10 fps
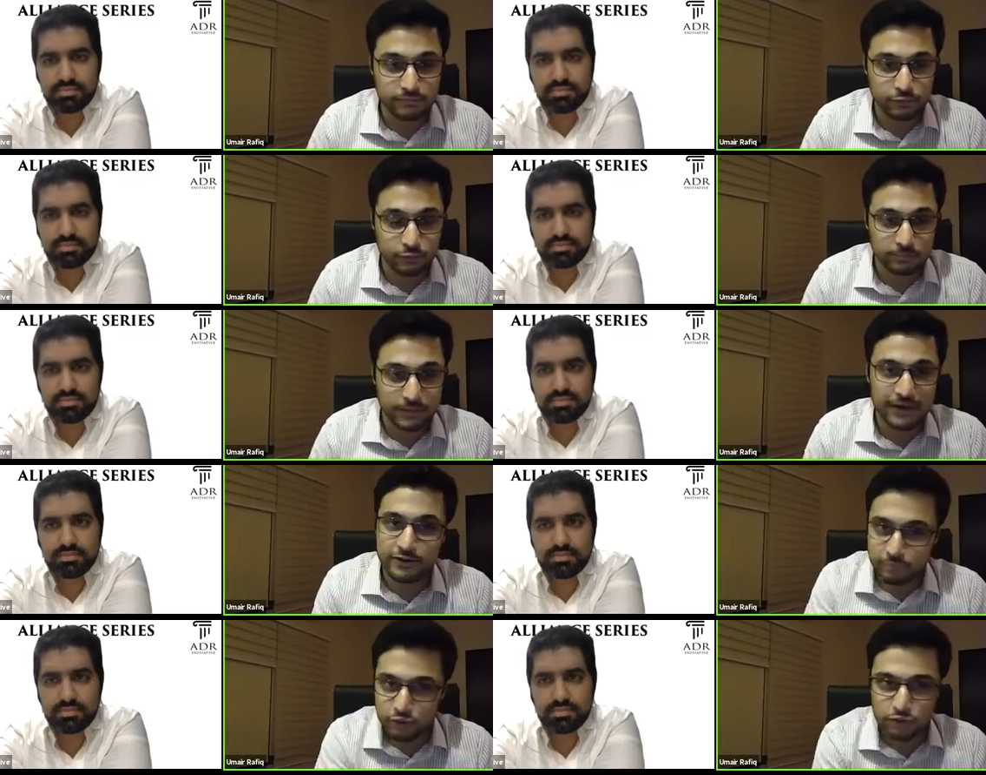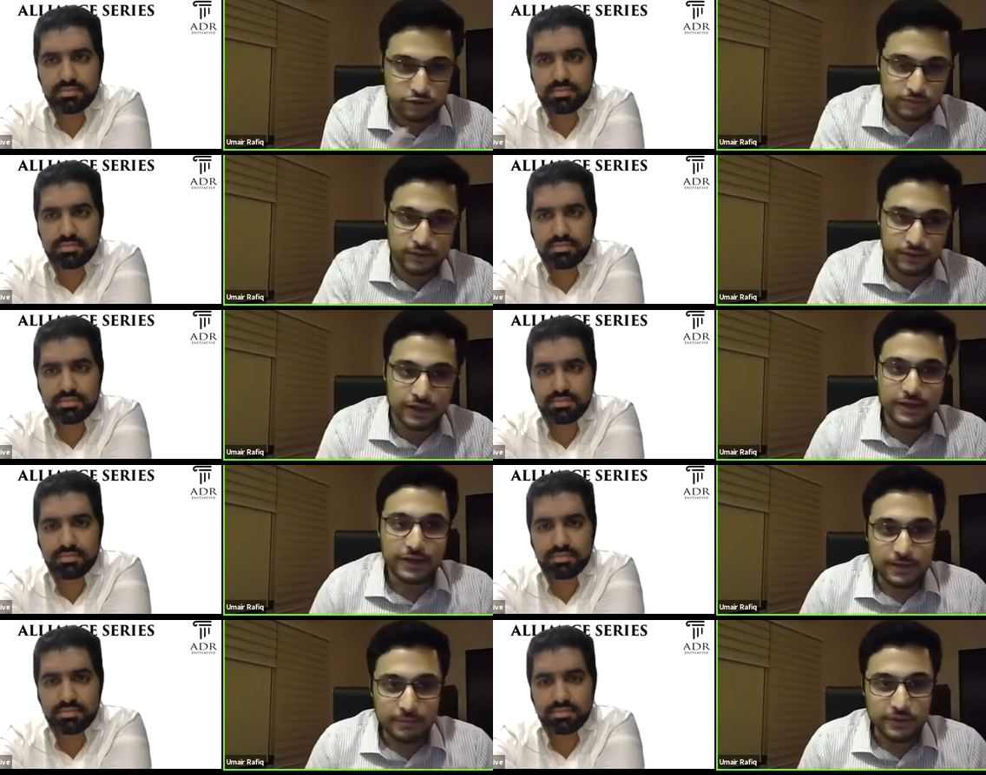Speaker 1: you know, bad reputation among
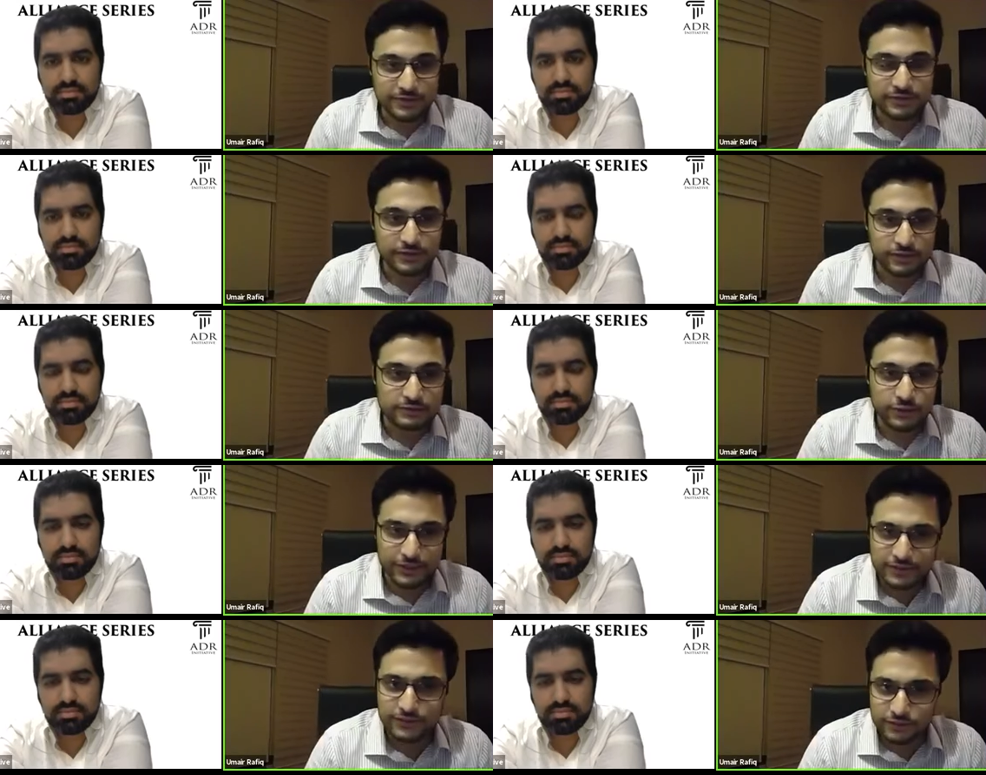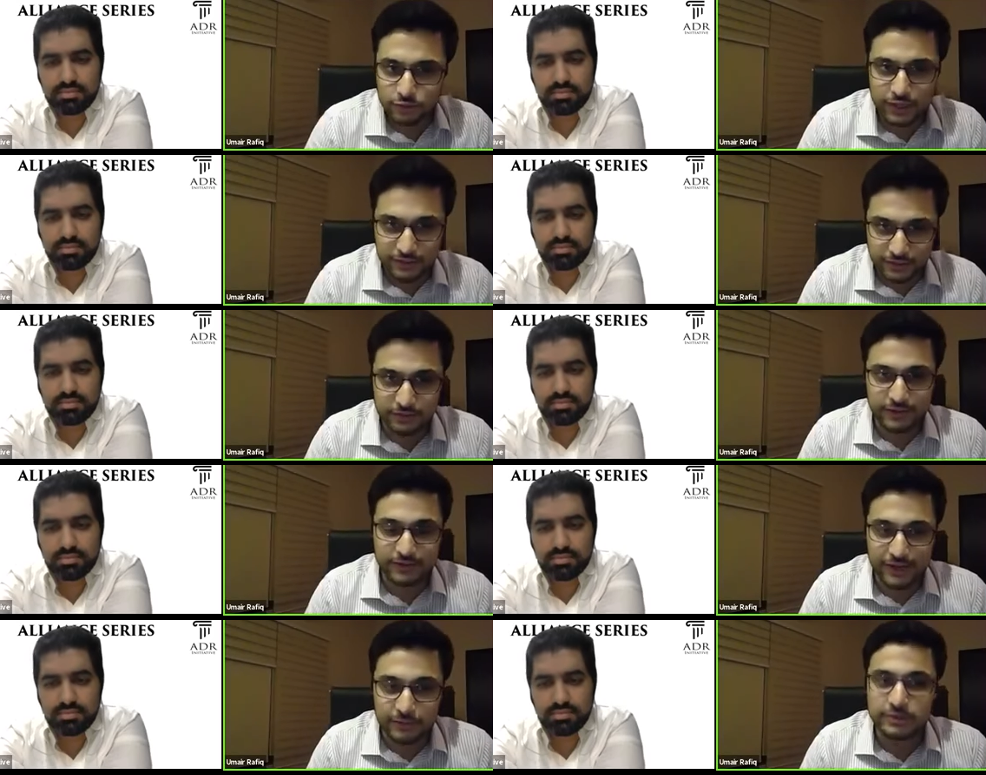business circles. So I think that's a good idea that
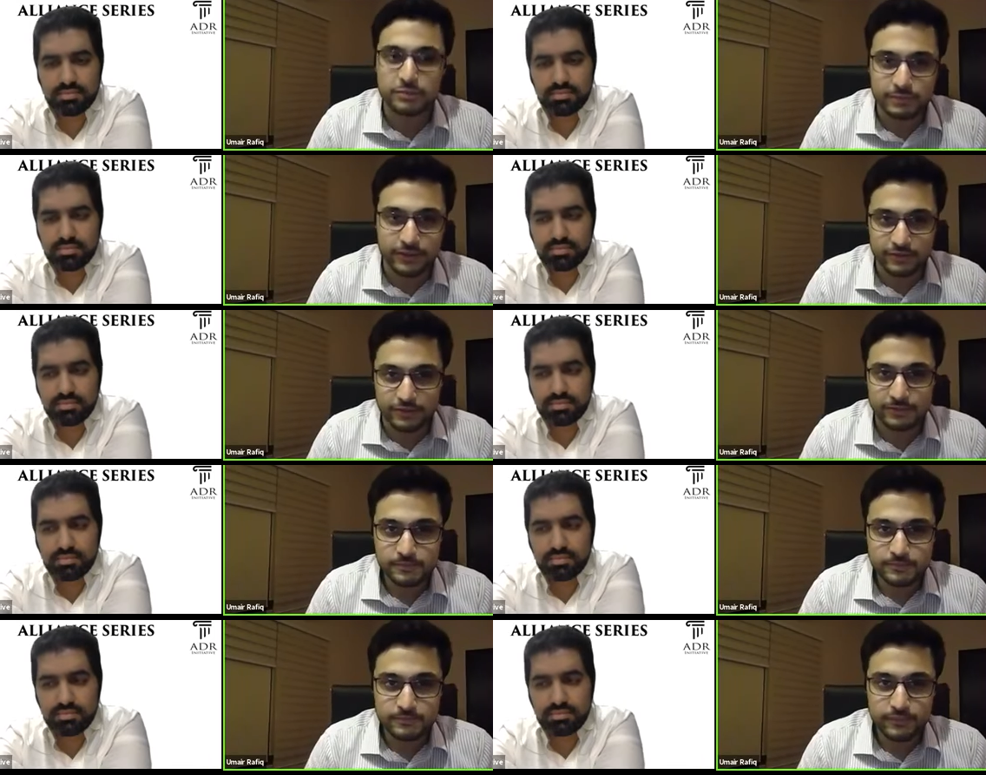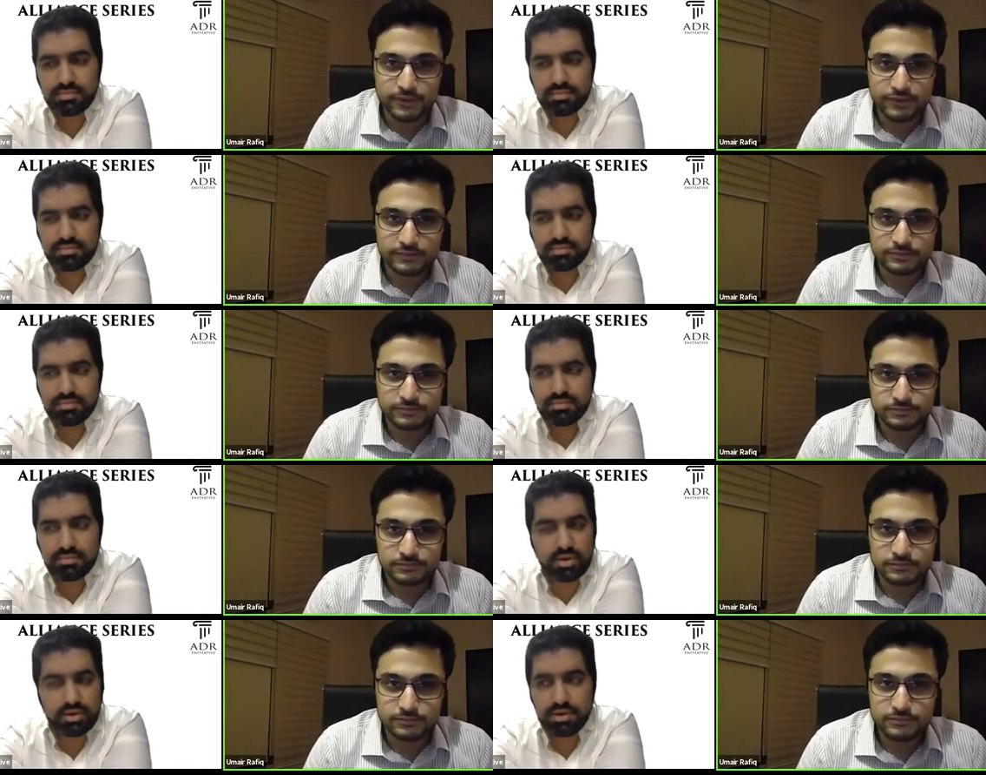can be implemented.
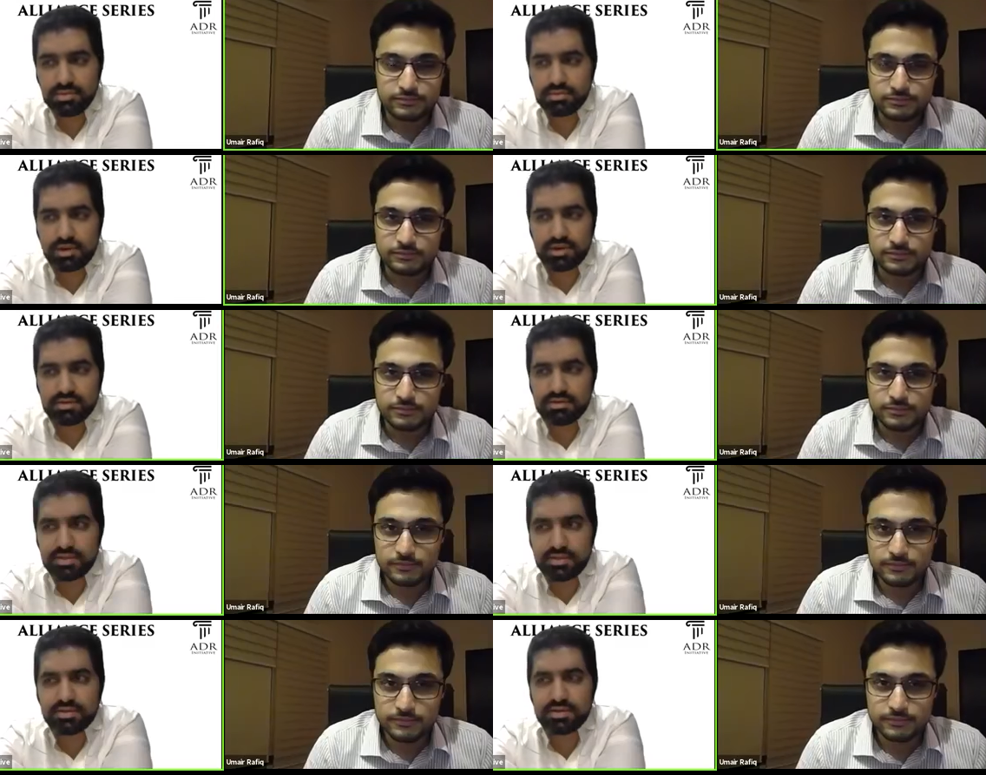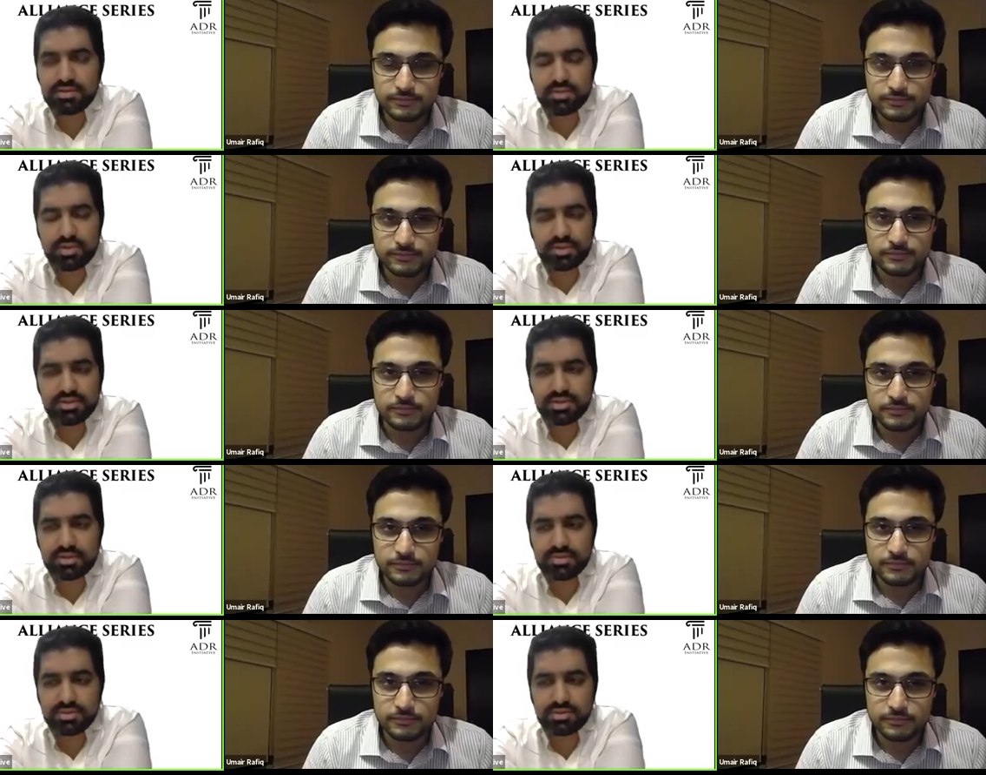
Speaker 2: Okay, that sounds like something you can
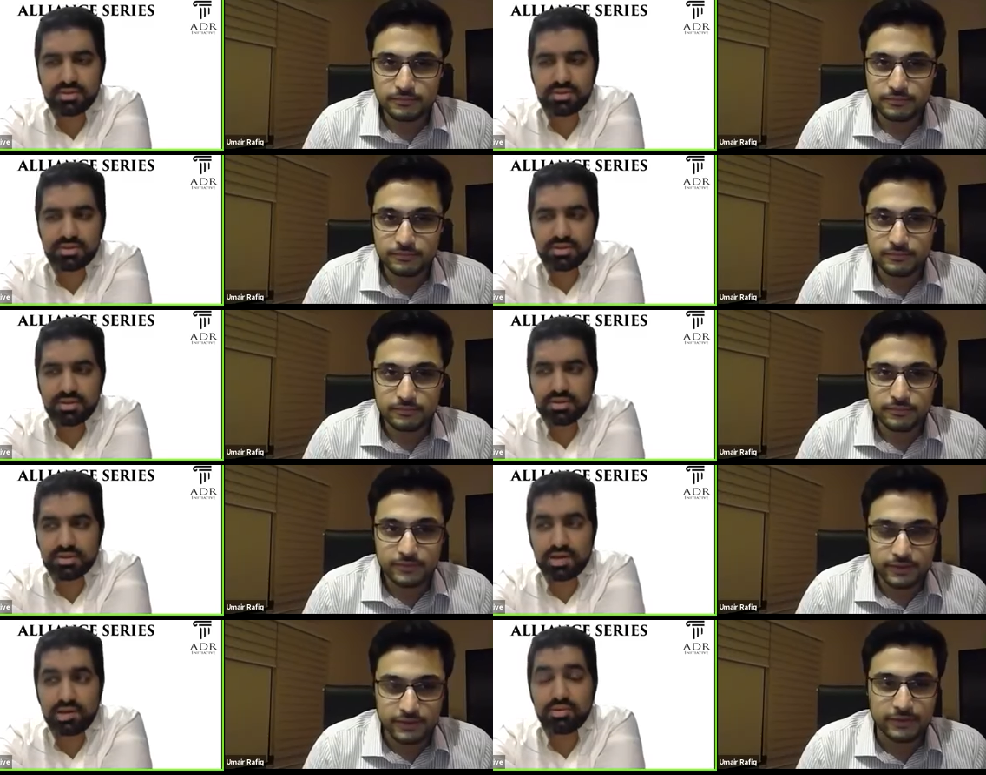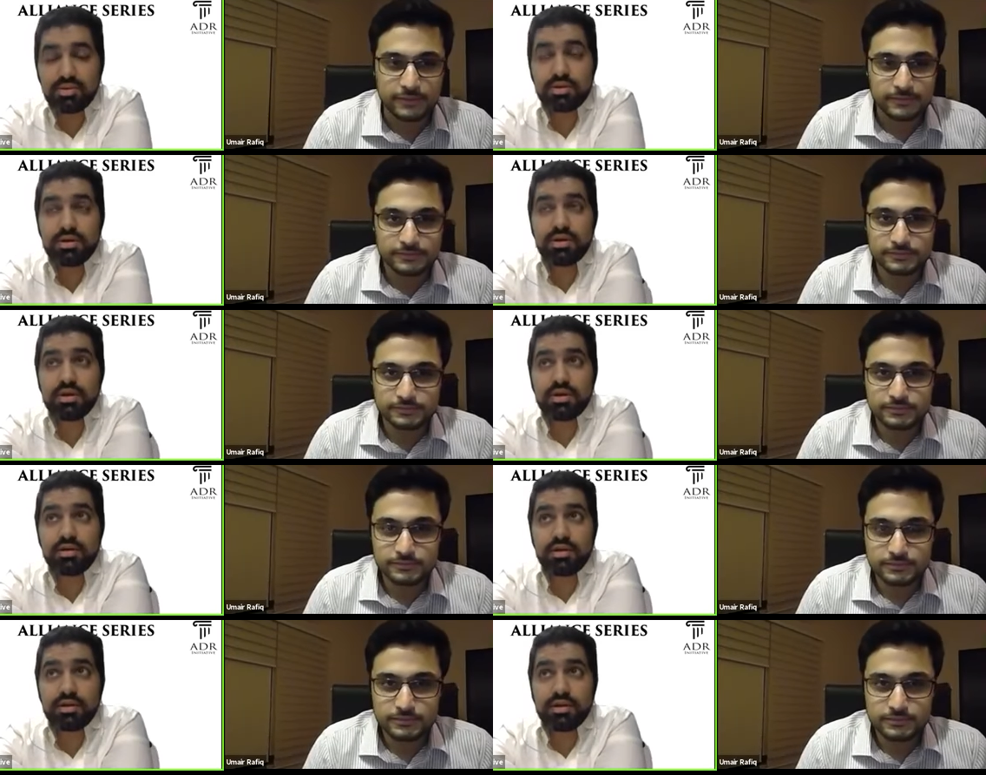start with. Now, yeah.
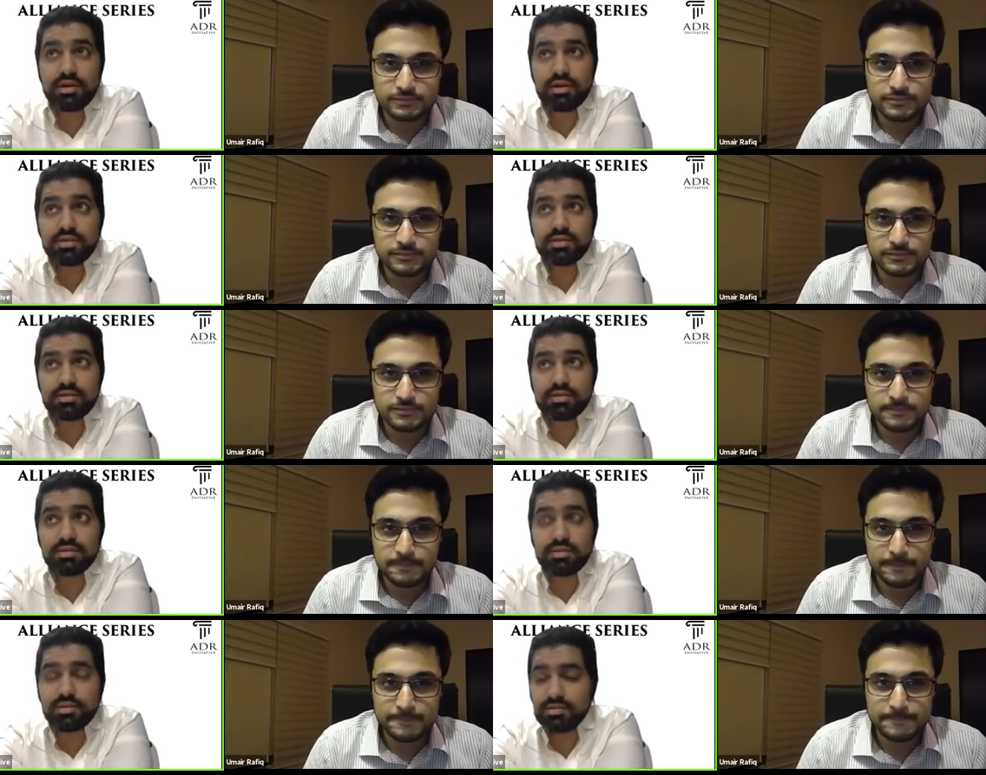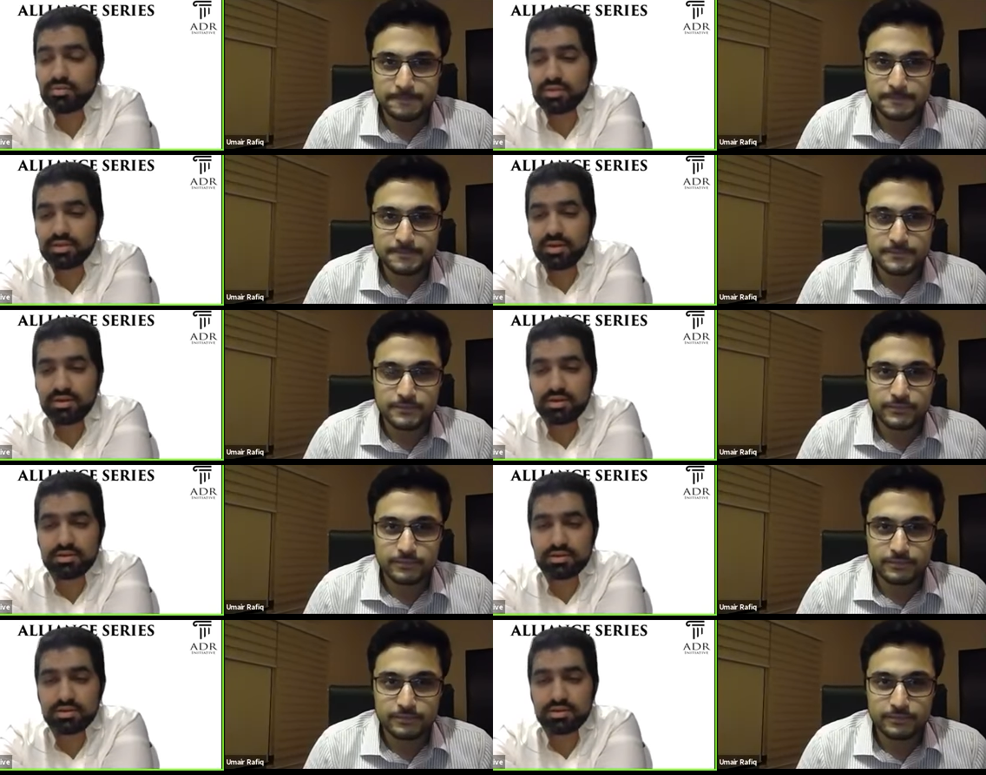in we're nearing a